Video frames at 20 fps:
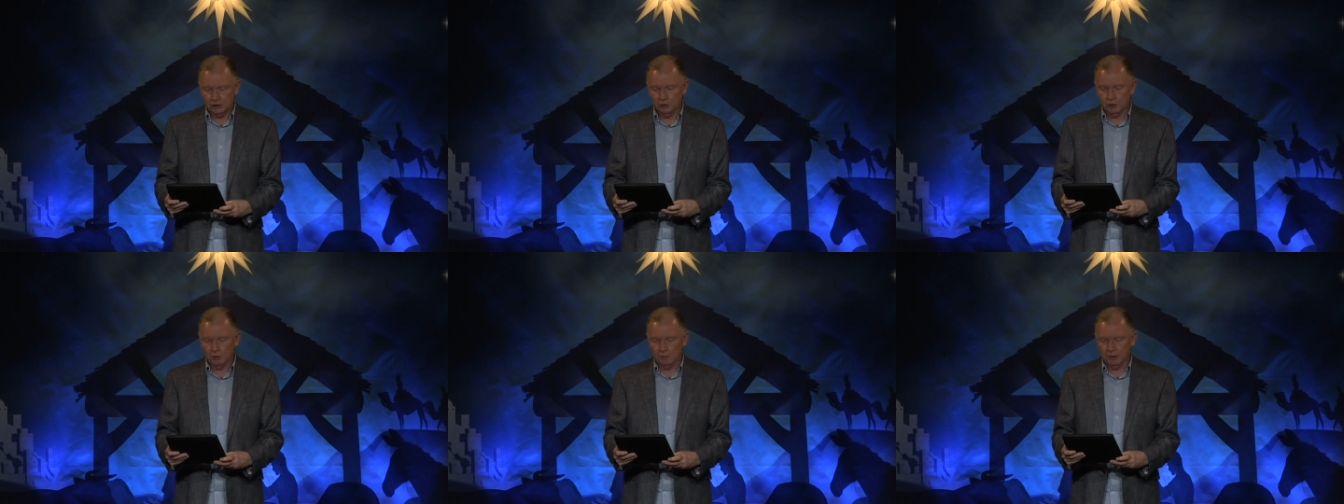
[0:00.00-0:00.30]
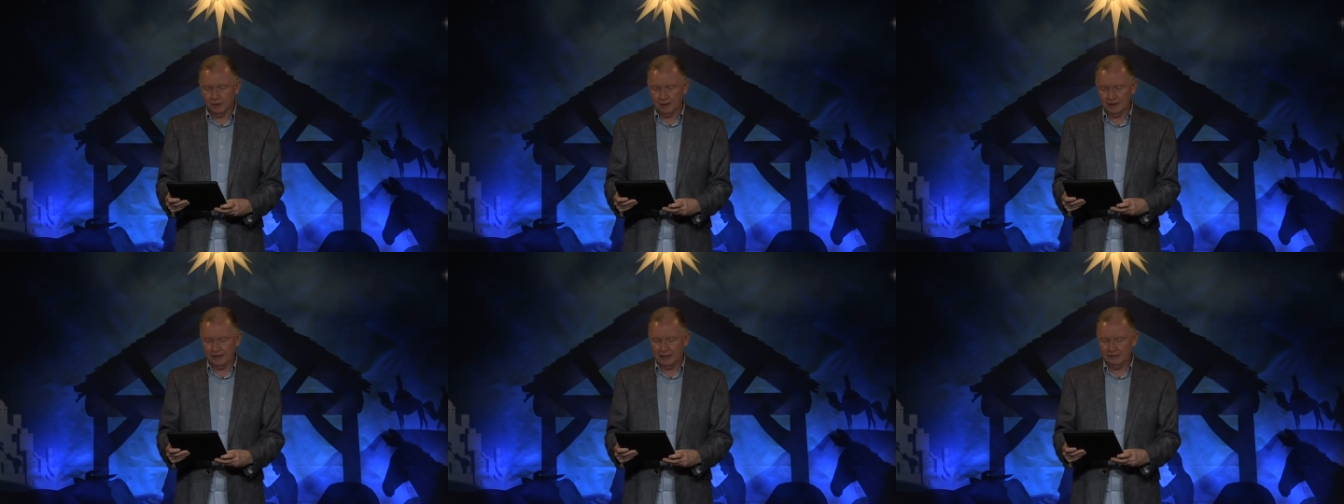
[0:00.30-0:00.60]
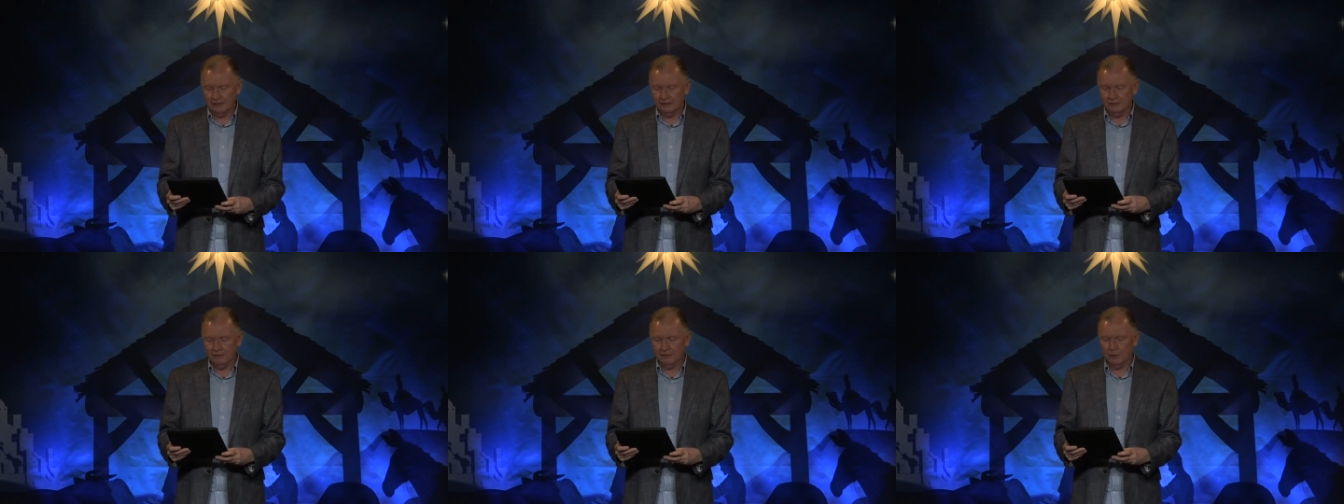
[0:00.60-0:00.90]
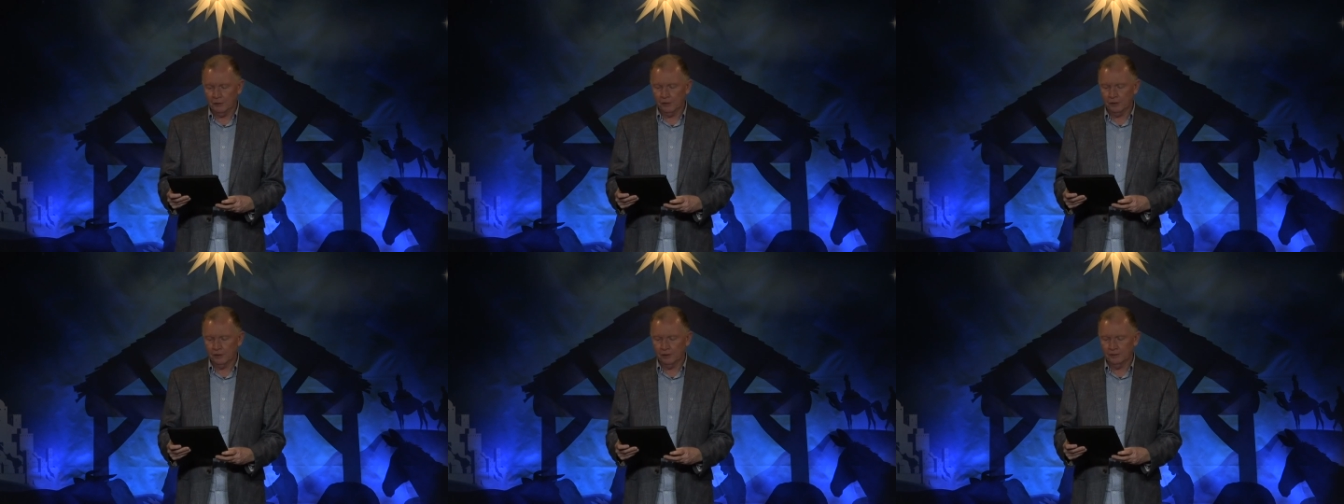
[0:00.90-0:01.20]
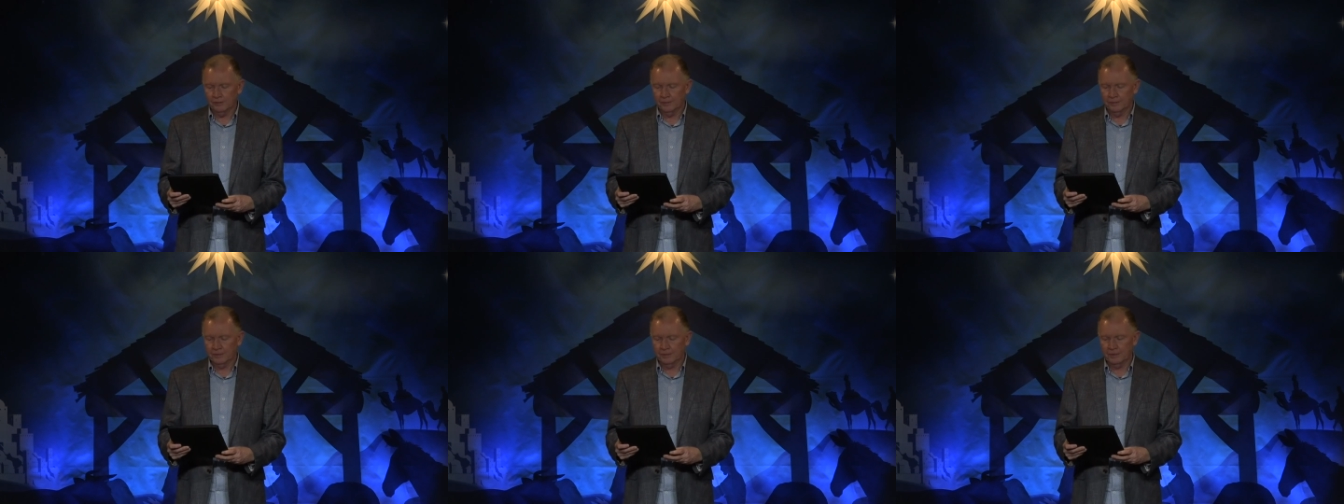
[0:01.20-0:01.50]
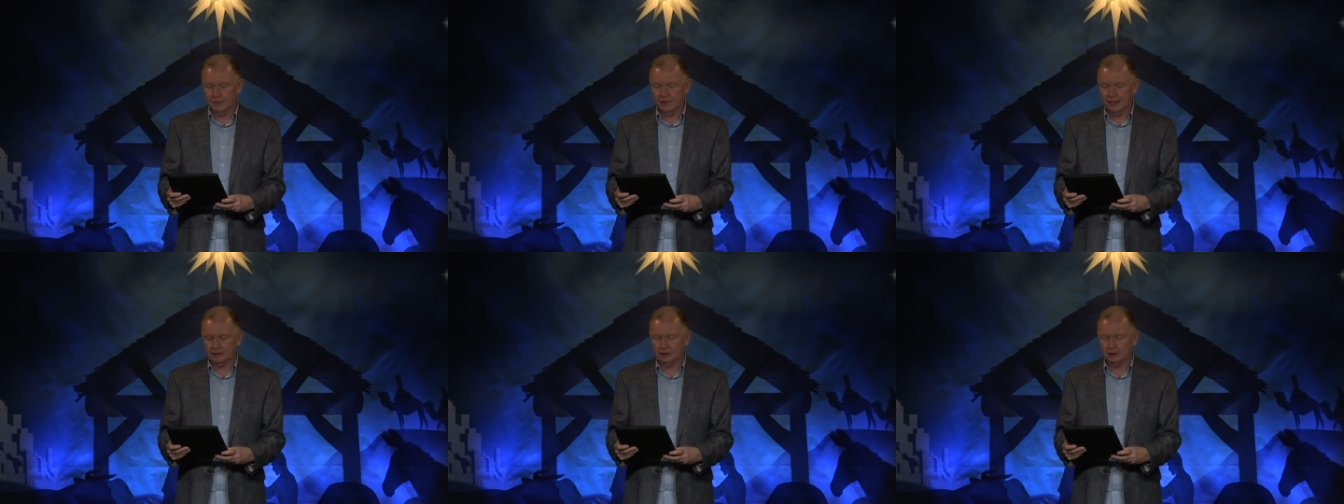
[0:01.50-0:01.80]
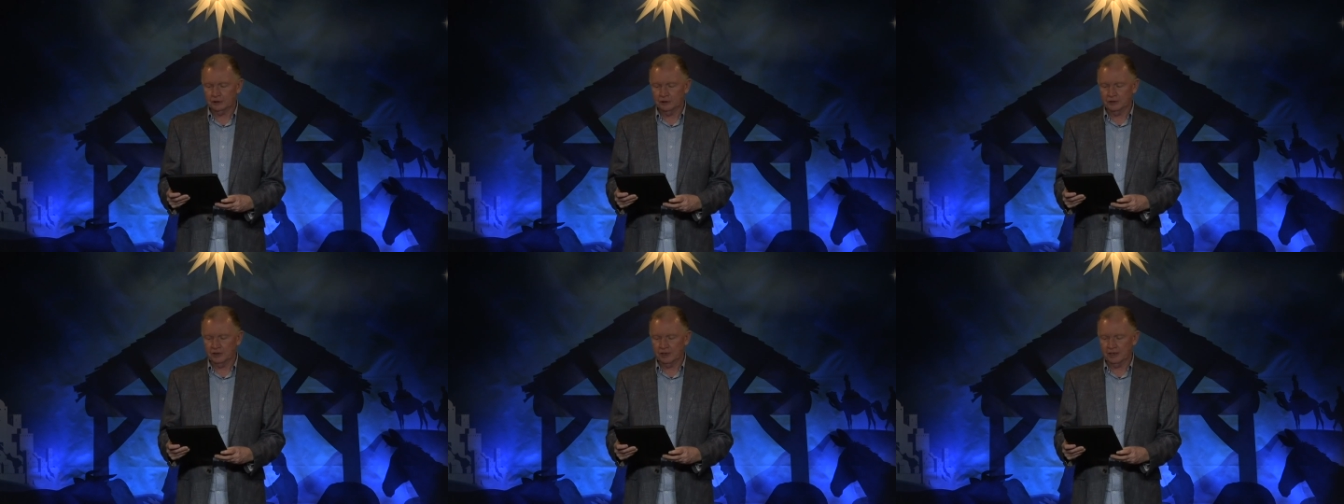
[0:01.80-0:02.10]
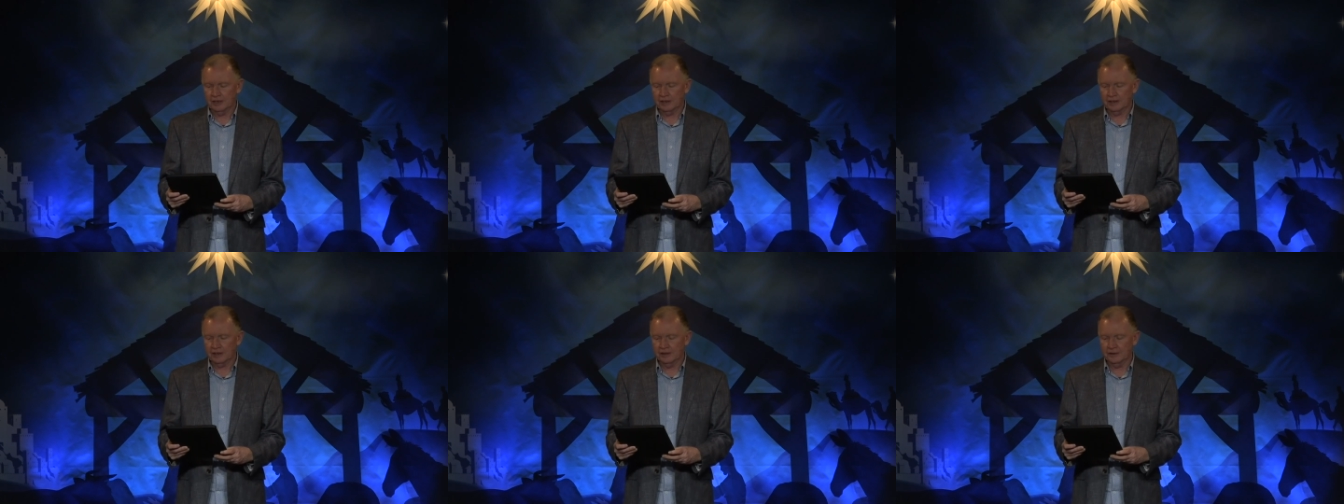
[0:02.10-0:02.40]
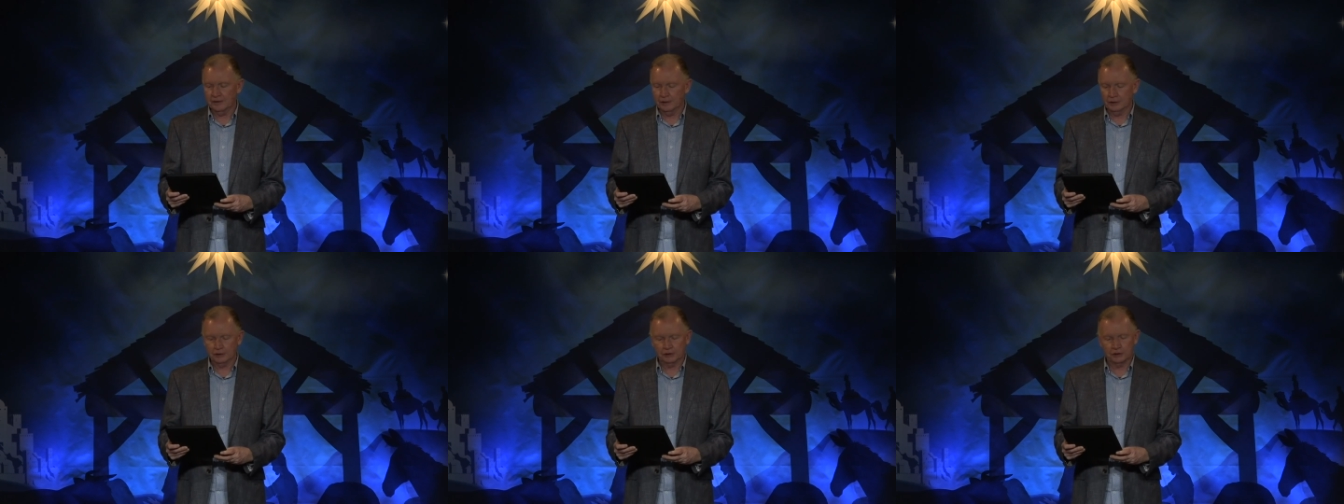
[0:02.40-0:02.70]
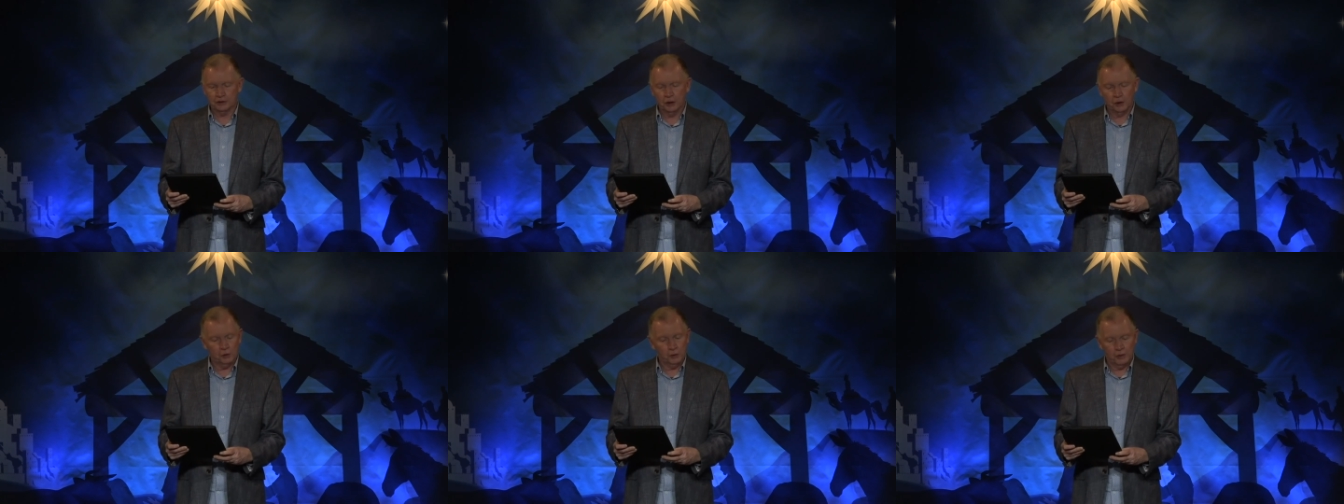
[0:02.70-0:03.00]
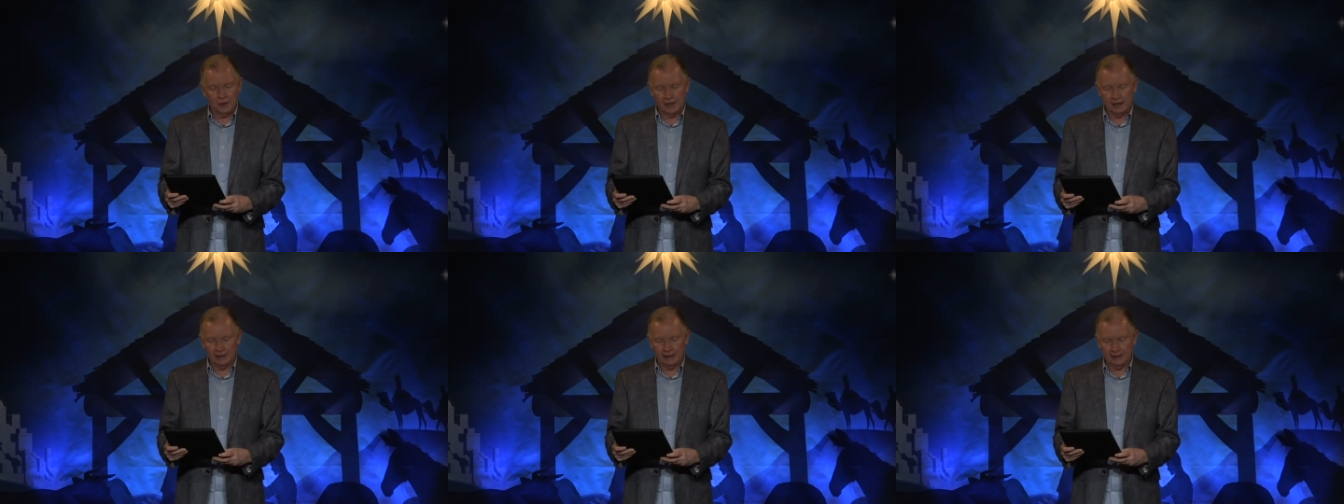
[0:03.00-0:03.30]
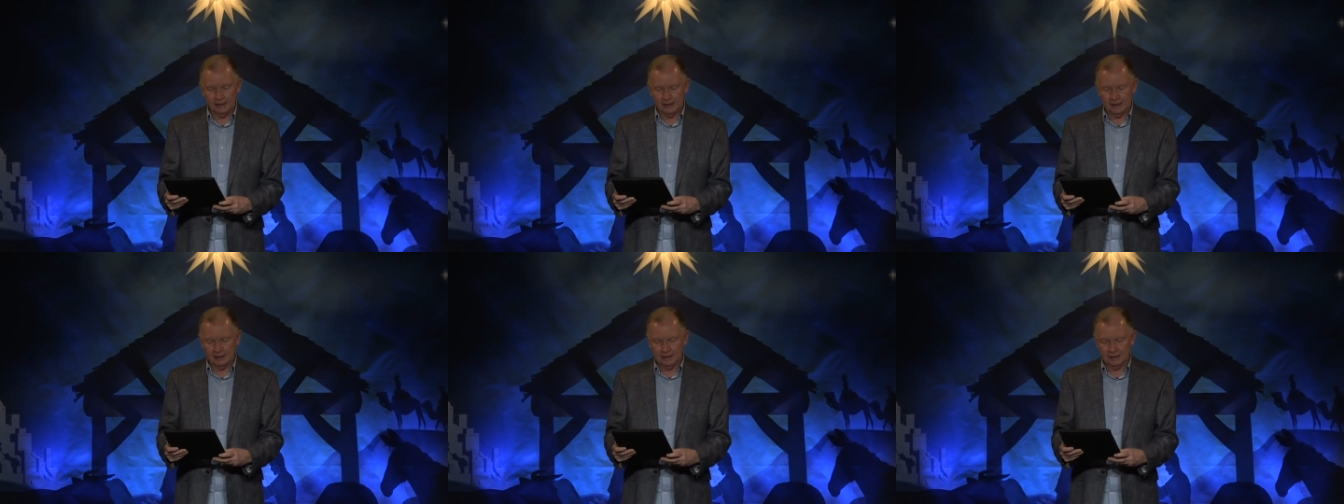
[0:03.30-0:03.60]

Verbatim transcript: were believing for that you think there's no way.